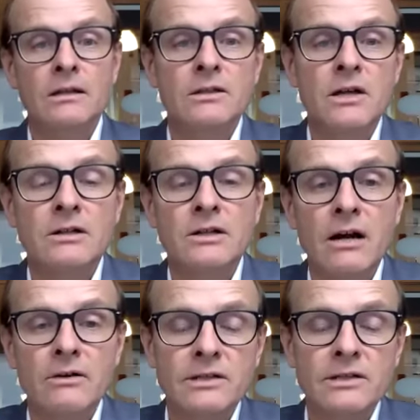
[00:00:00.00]
Dr.
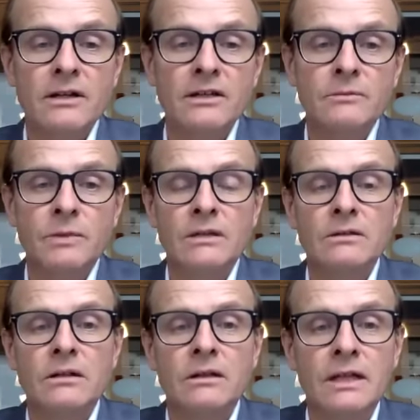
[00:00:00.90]
Howard's talking about
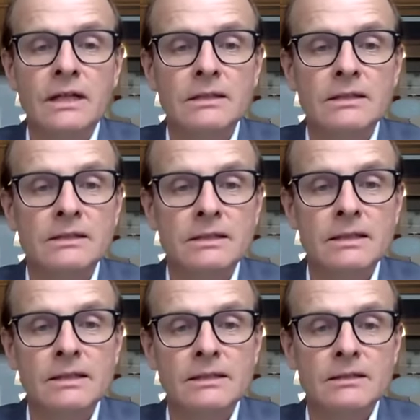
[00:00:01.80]
is
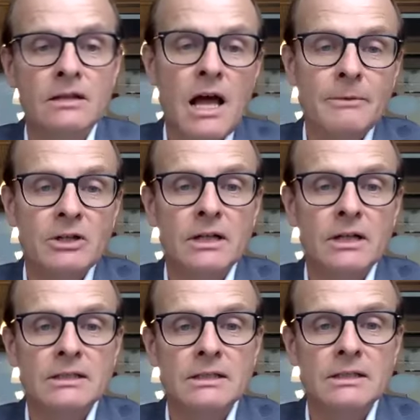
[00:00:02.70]
the climate
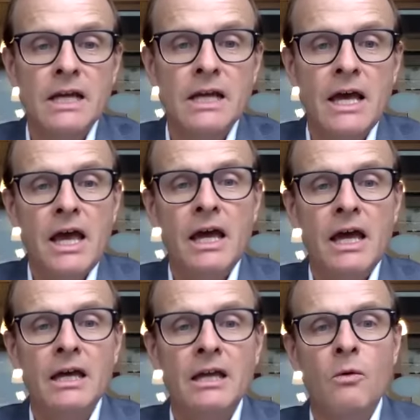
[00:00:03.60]
crisis.
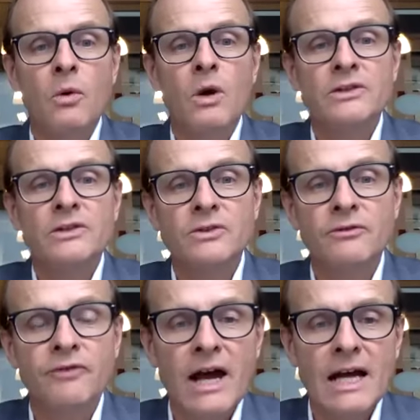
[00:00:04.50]
And what is so
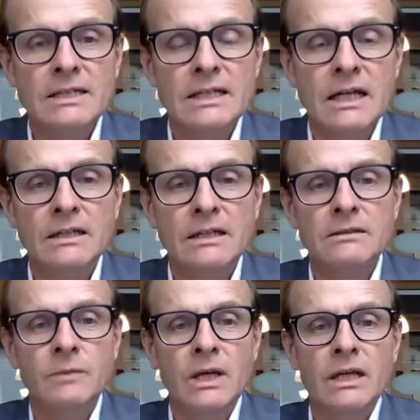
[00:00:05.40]
fascinating
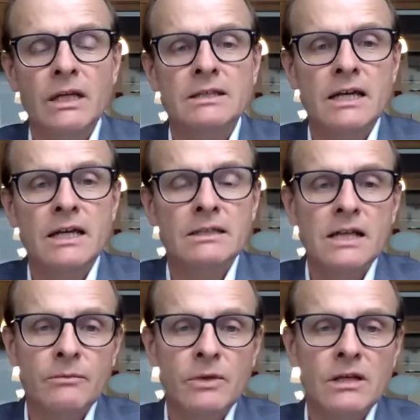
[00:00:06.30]
to me is that it's
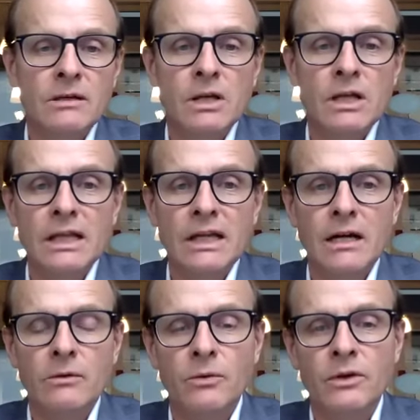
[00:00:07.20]
now become
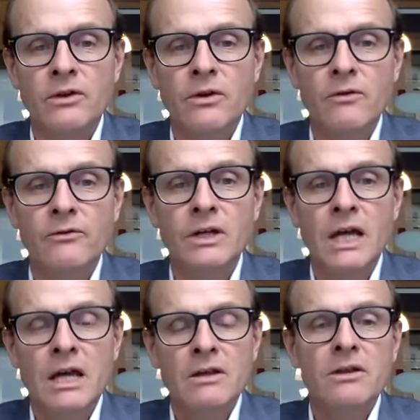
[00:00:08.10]
clear with COVID
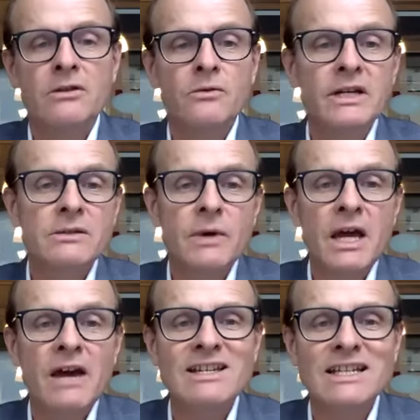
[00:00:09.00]
that the reason we
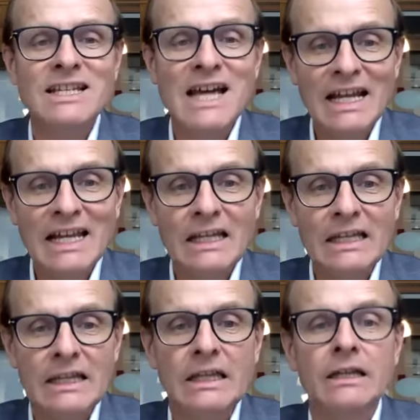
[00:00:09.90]
haven't done
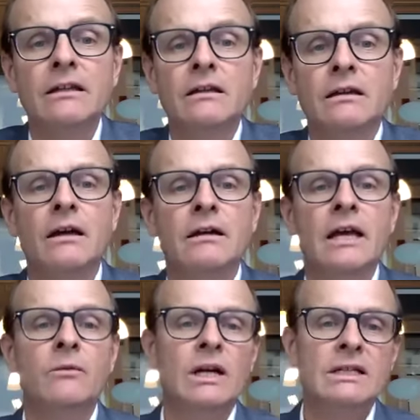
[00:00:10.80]
anything,
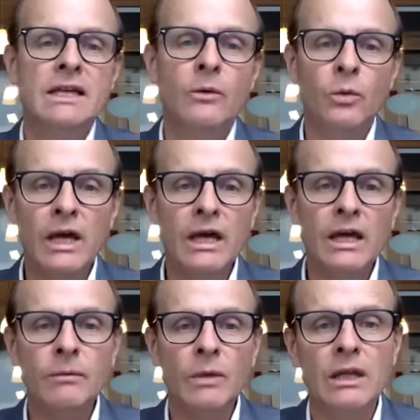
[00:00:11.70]
and when I say we,
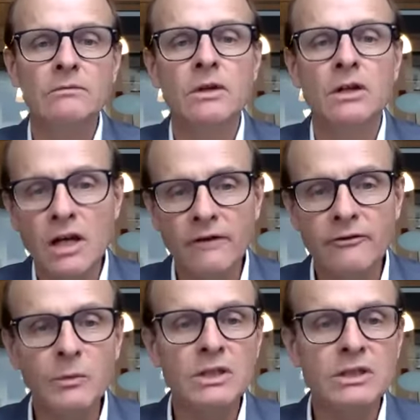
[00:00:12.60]
I mean
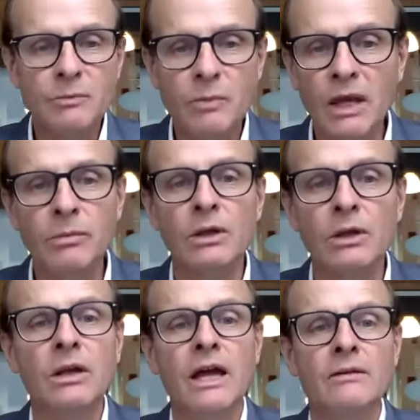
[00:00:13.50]
governments,
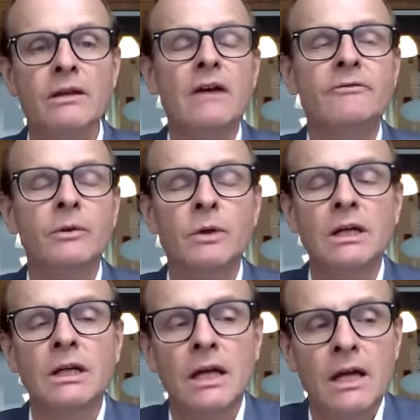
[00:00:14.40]
people,
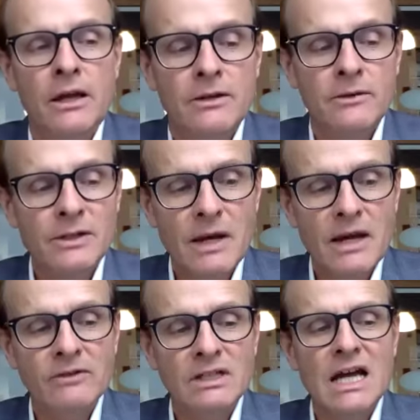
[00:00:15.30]
everyone, the reason we
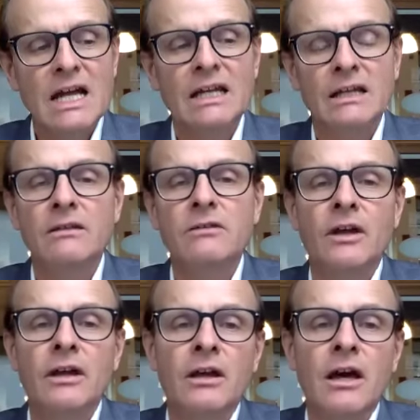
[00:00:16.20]
haven't done
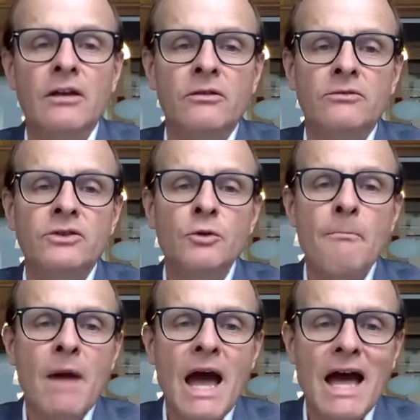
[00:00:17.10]
anything to
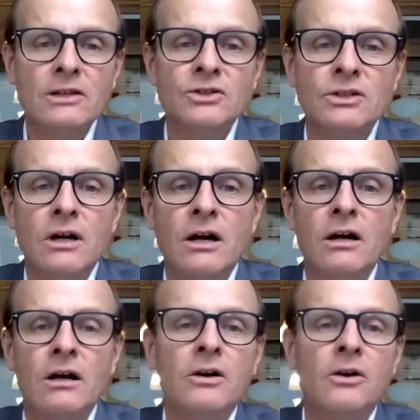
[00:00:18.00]
match
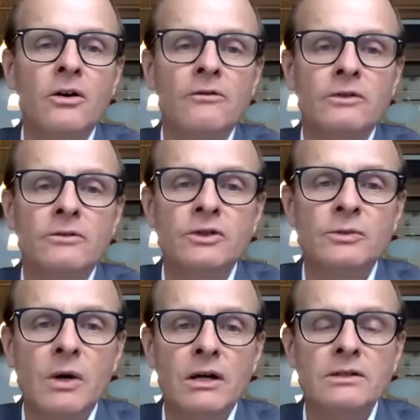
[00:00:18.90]
our COVID
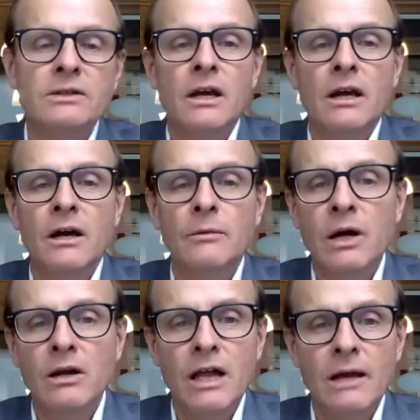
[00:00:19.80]
response
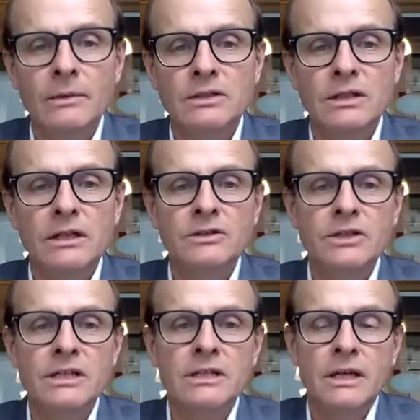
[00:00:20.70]
about climate change
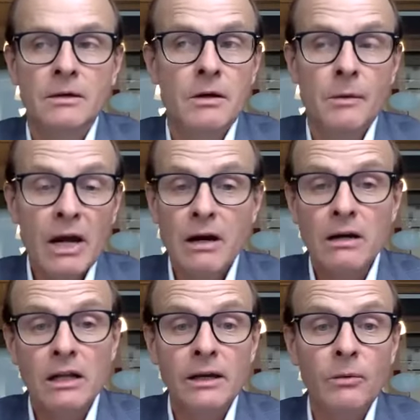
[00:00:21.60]
is
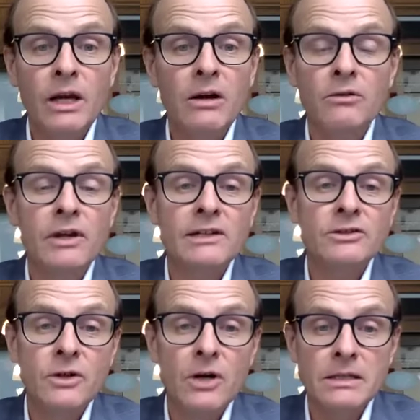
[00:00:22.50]
apparently we don't think it's a
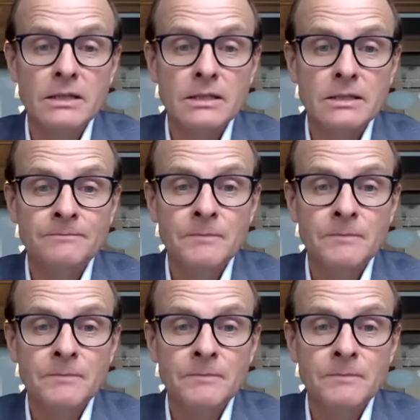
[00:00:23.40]
crisis.